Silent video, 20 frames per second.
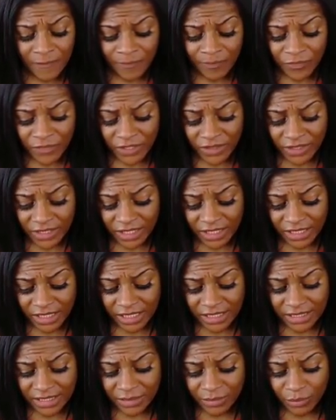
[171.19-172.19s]
The thing
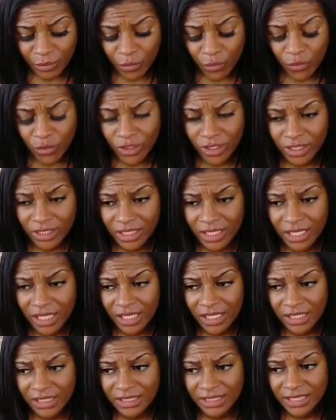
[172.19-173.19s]
that's important
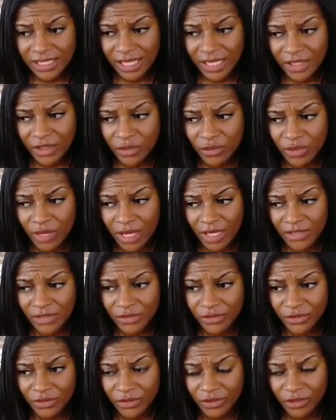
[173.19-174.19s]
is that you guys
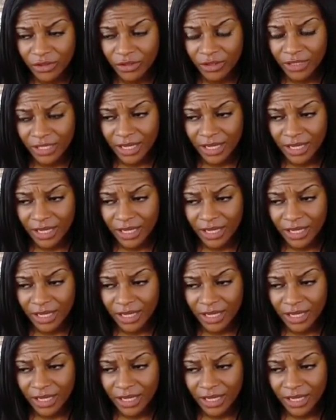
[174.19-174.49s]
are